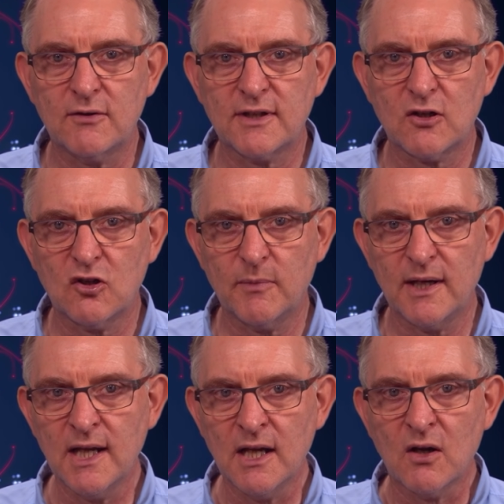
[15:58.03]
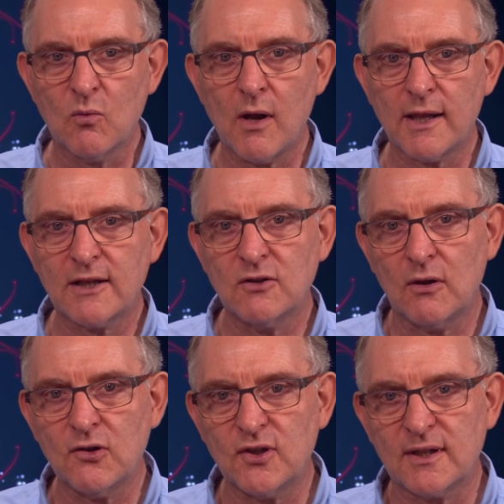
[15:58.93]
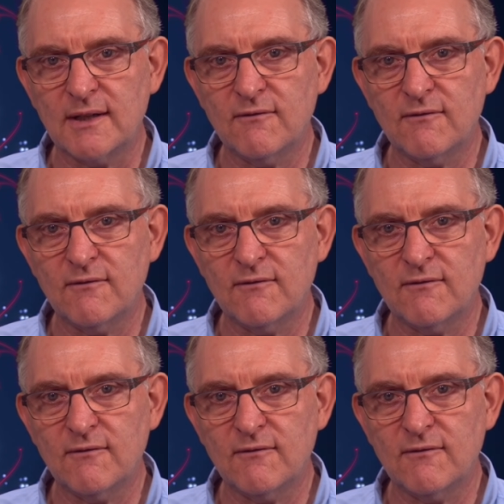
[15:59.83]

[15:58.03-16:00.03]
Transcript: US economy, while acknowledging that